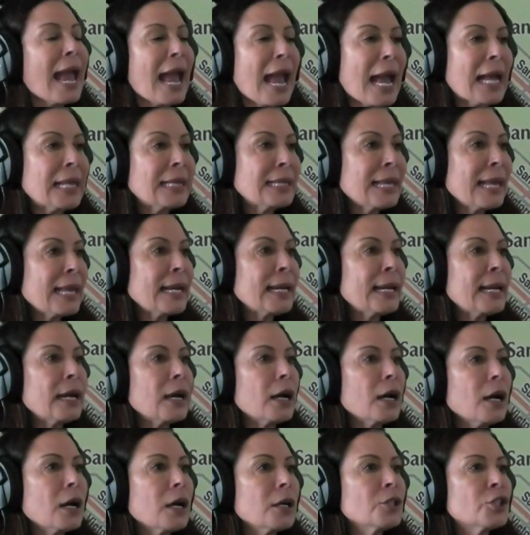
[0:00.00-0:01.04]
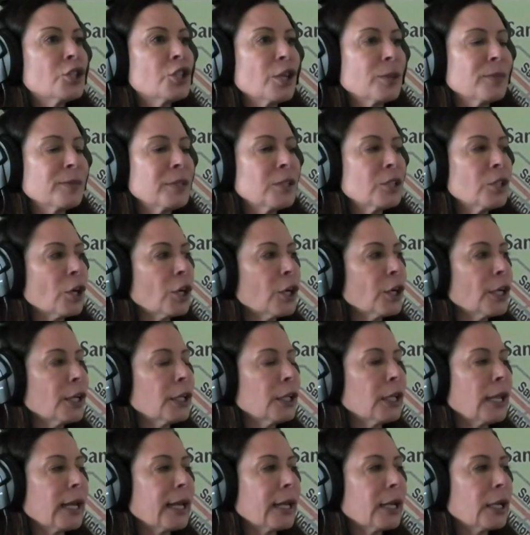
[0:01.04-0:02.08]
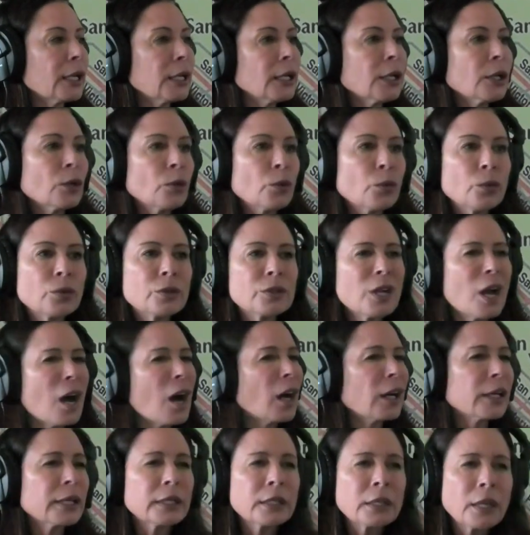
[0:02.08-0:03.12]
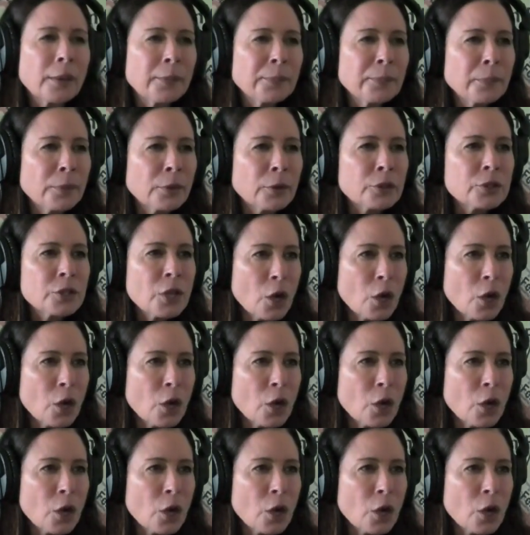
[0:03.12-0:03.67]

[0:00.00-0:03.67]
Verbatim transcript: And then Jim started, like, you know, talking numbers.